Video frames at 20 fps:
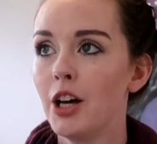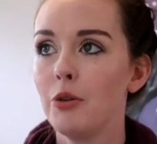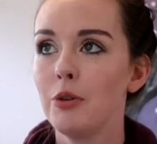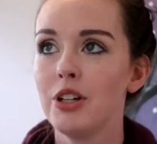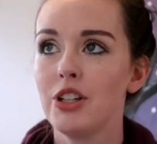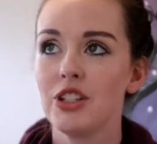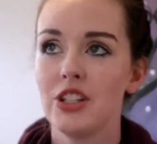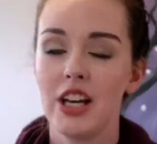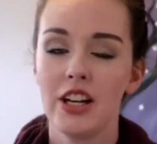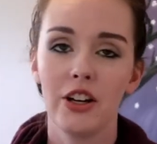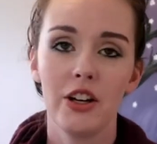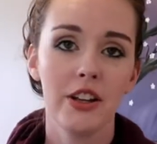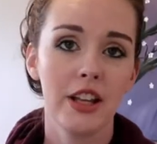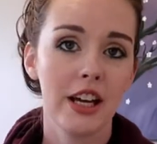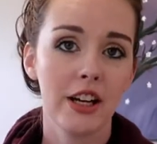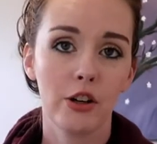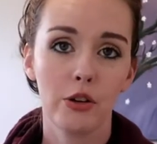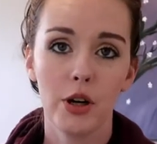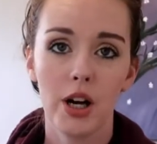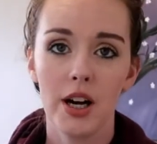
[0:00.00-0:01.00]
We just had all
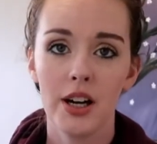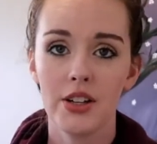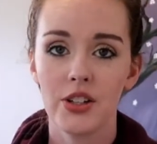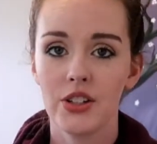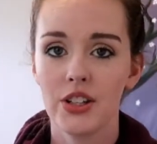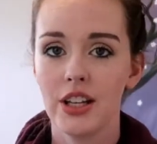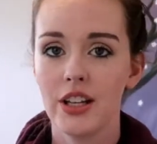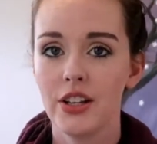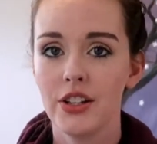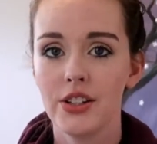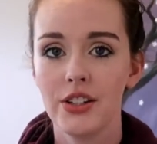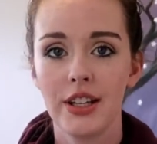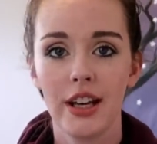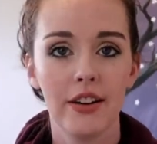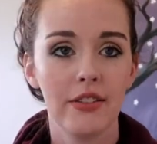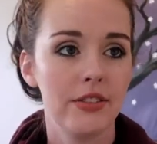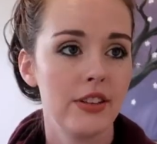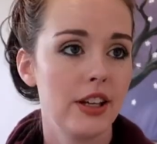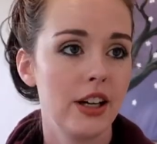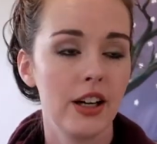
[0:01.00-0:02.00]
that garage sale
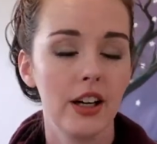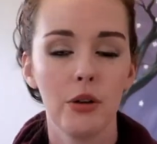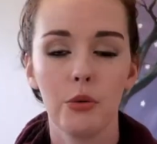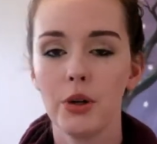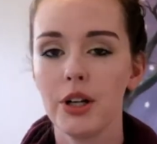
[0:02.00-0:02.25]
stuff there.